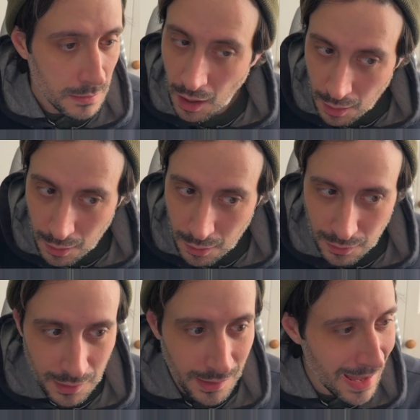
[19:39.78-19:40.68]
Oh,
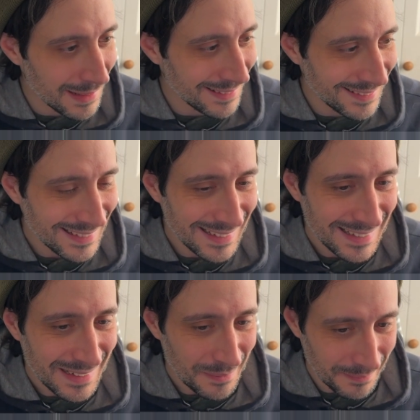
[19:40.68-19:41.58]
look at that.
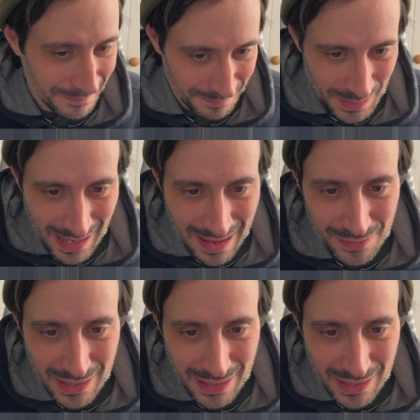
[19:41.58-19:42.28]
We have